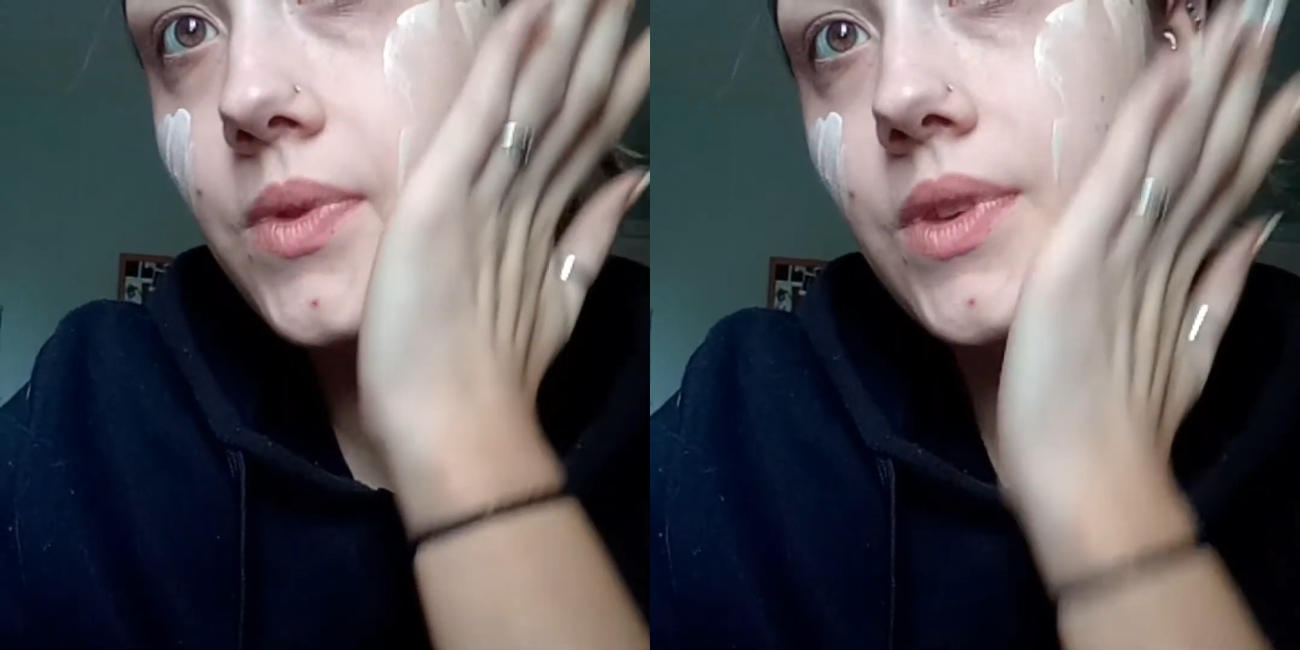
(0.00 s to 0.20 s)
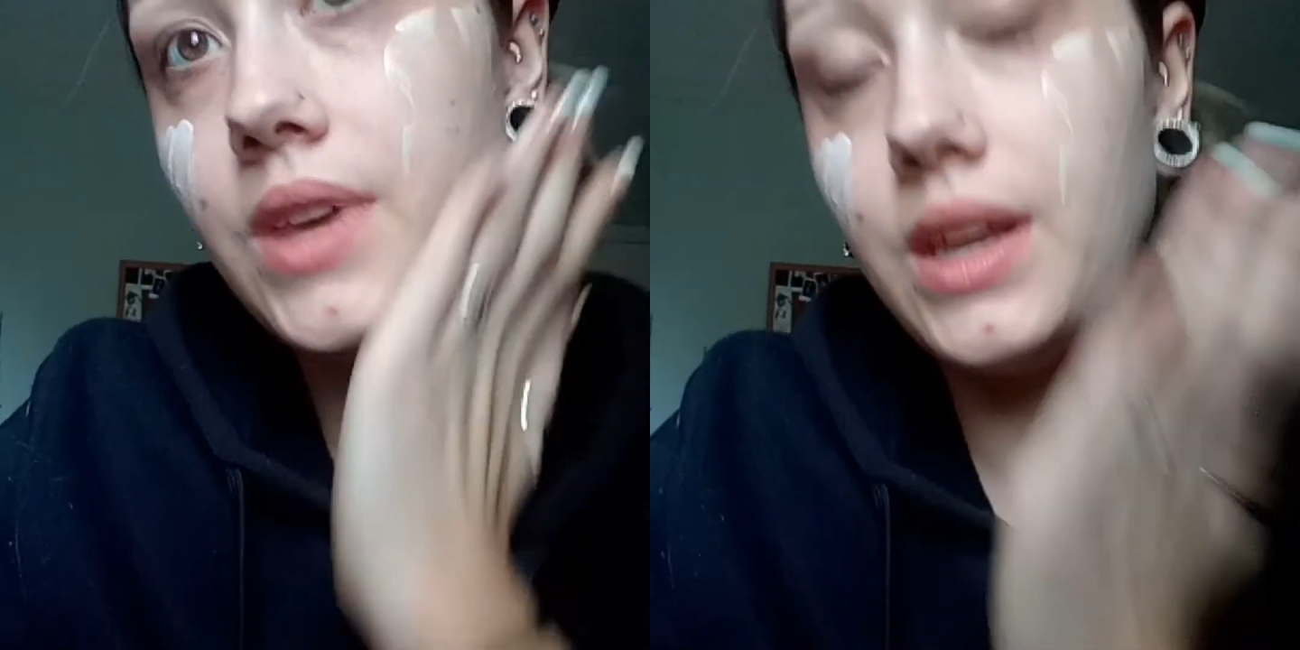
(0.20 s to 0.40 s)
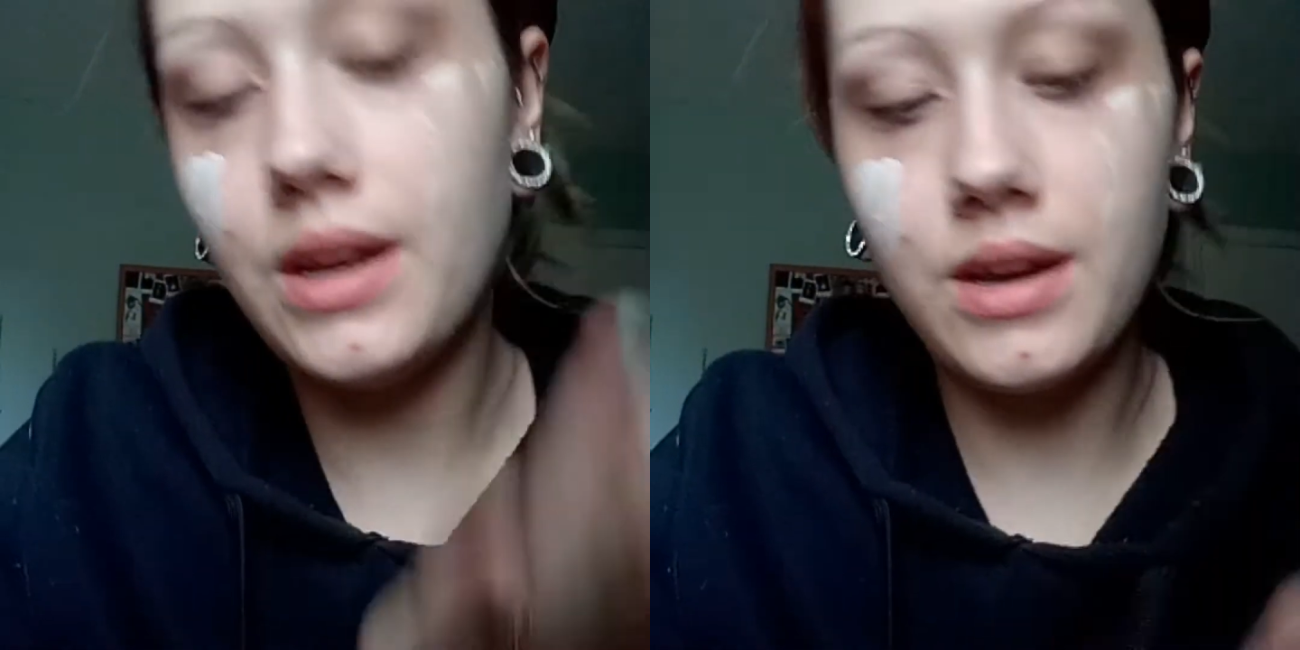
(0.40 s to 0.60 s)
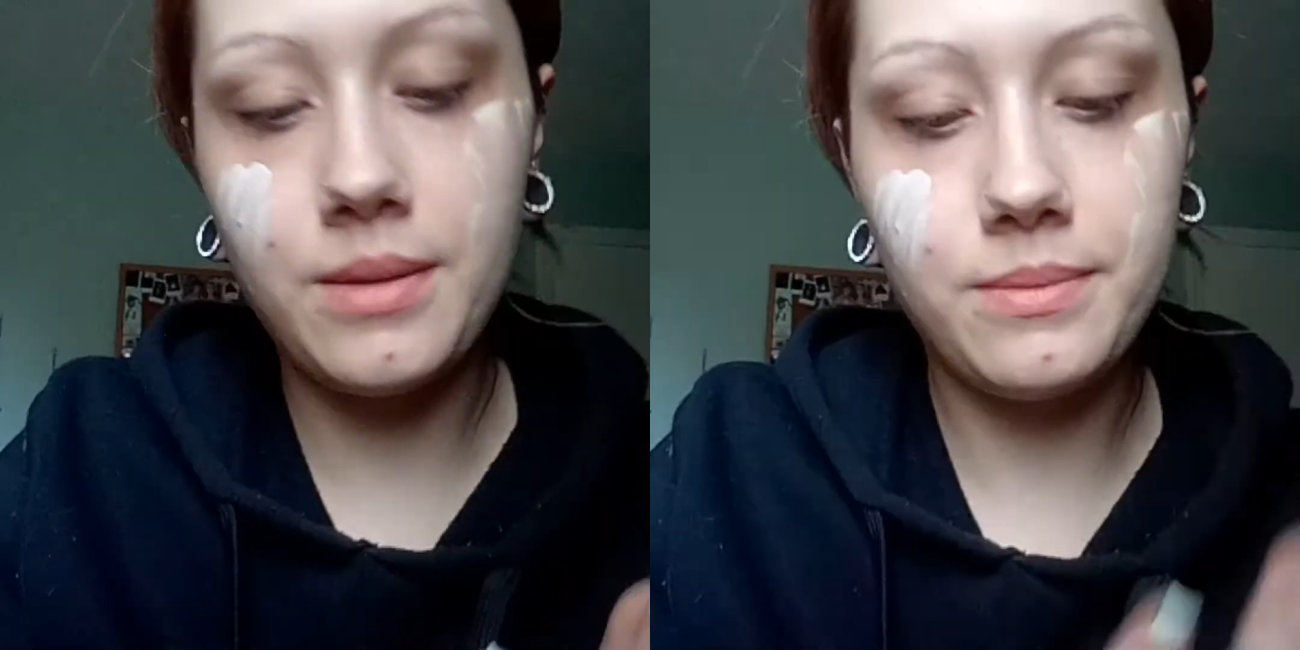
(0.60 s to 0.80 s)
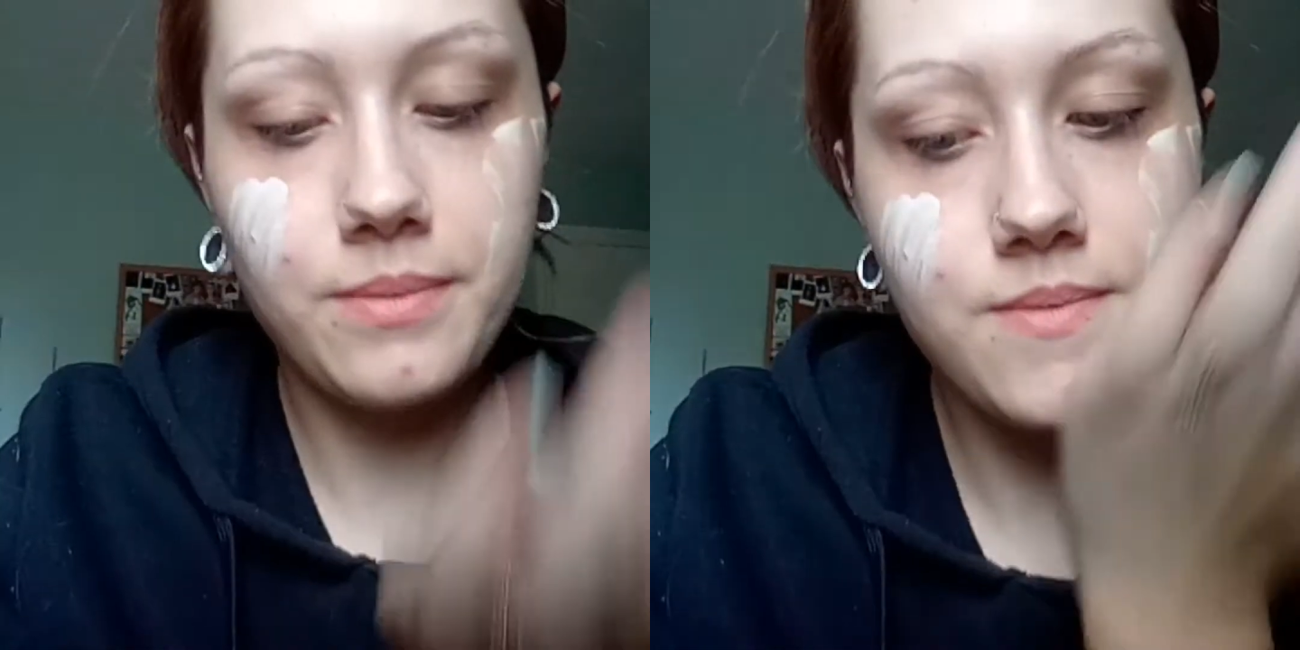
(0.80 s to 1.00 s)
it
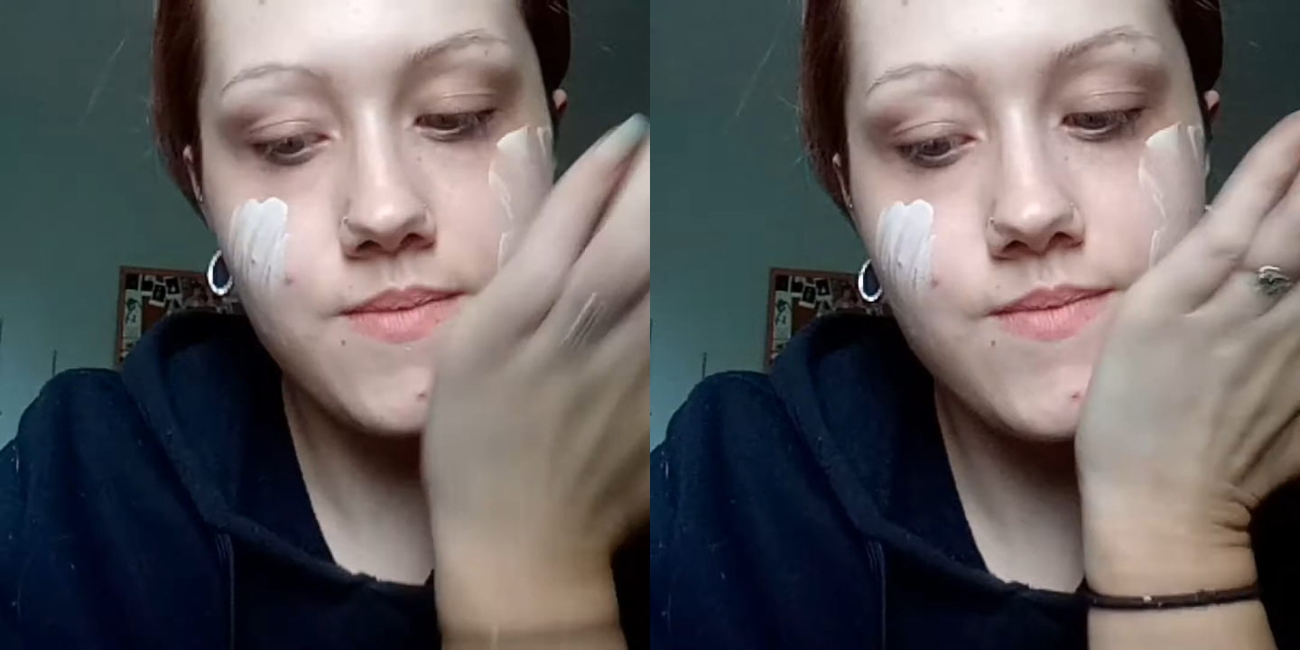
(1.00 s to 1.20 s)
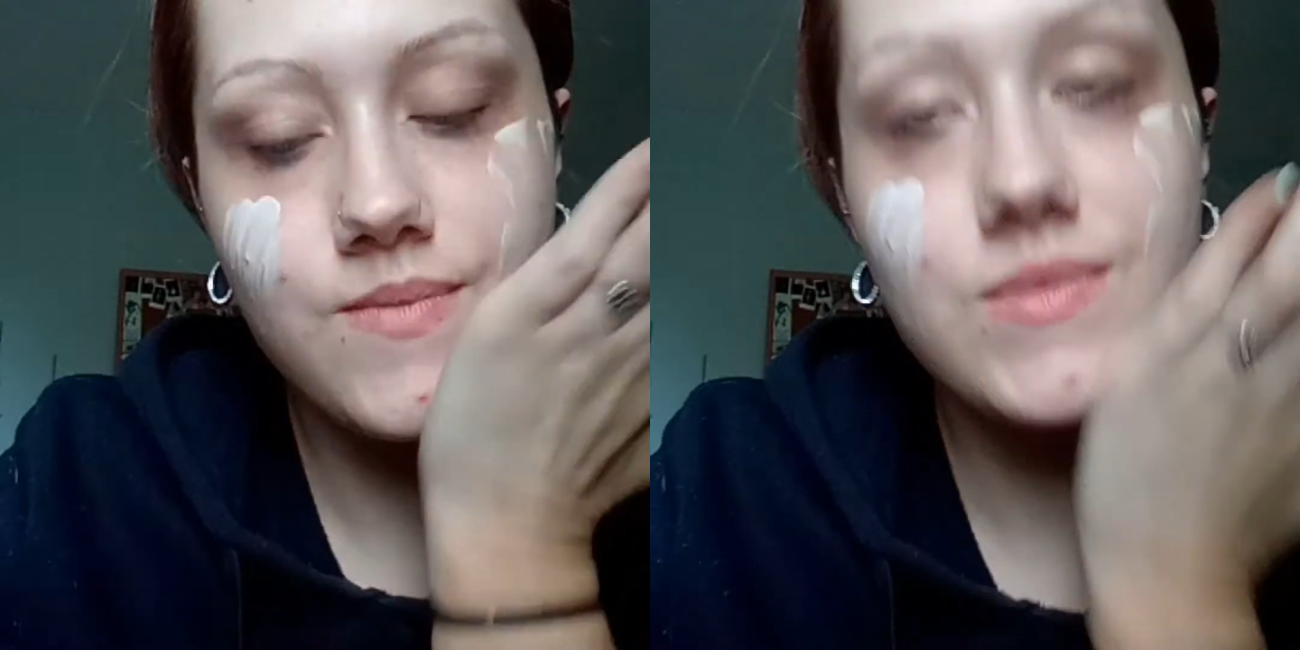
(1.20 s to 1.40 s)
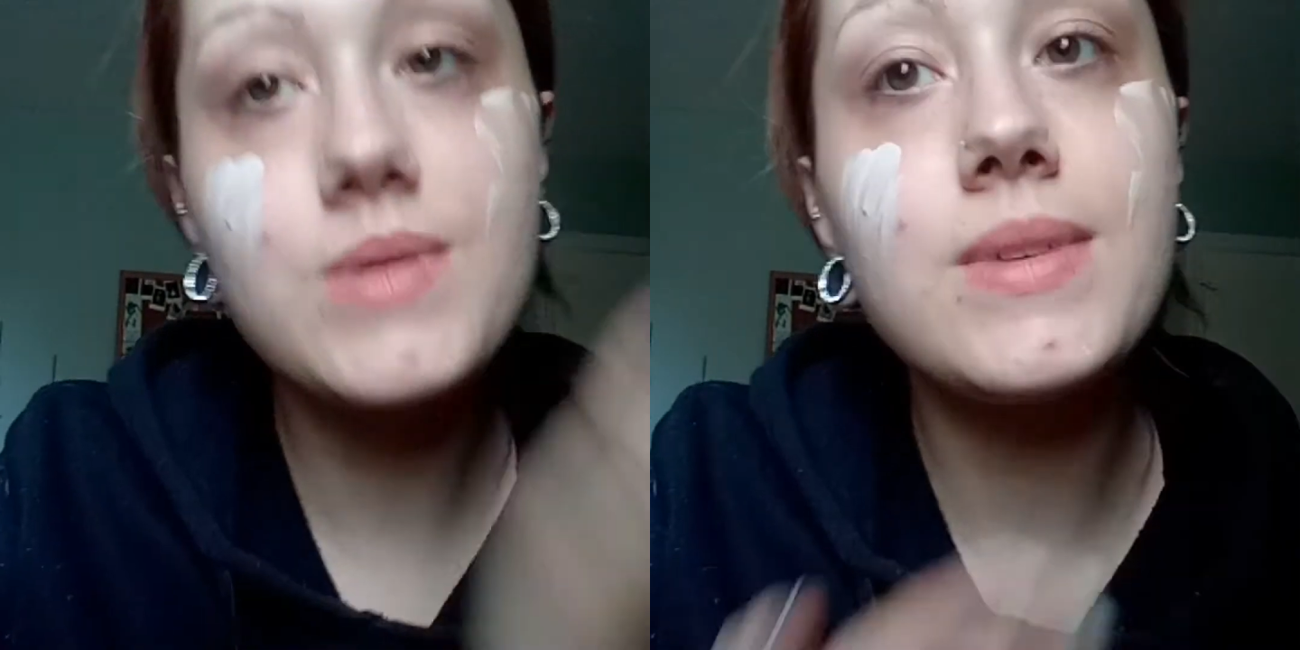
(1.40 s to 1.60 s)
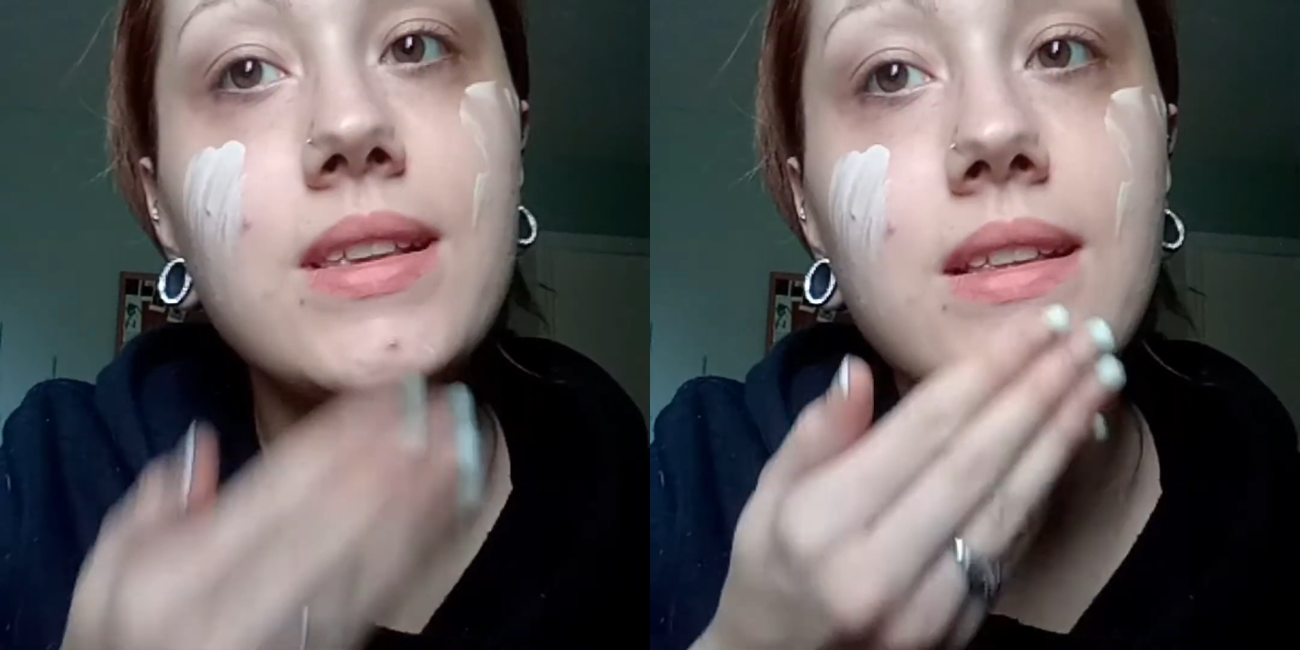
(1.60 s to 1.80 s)
smells a